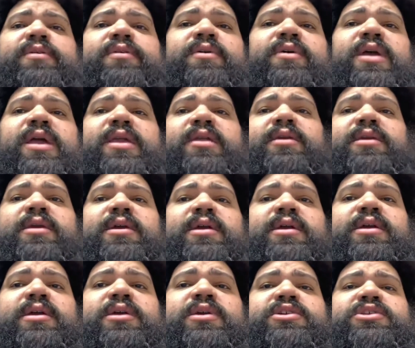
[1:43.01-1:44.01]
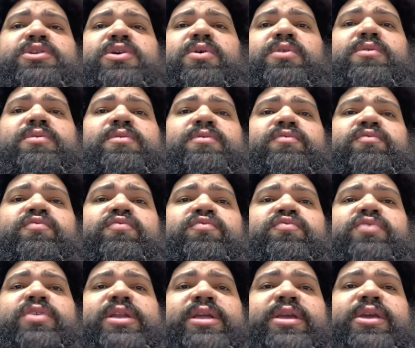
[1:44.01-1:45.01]
Okay, so
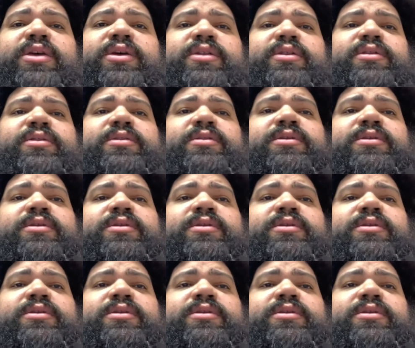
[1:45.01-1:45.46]
really good.